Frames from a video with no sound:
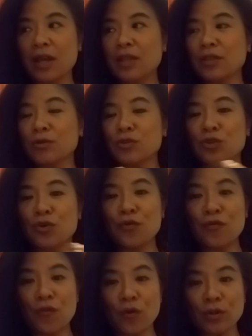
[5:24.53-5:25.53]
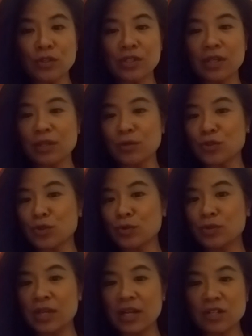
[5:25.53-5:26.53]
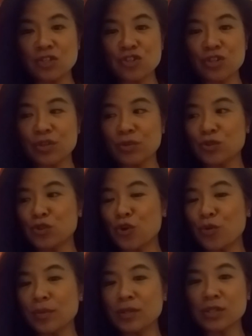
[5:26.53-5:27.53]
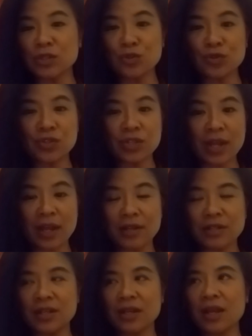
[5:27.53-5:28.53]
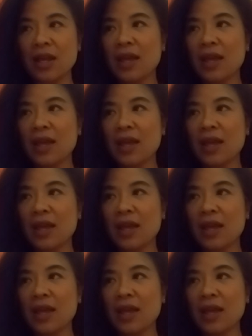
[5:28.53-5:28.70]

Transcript: There's no forcing, there's no tension, there's no misunderstanding,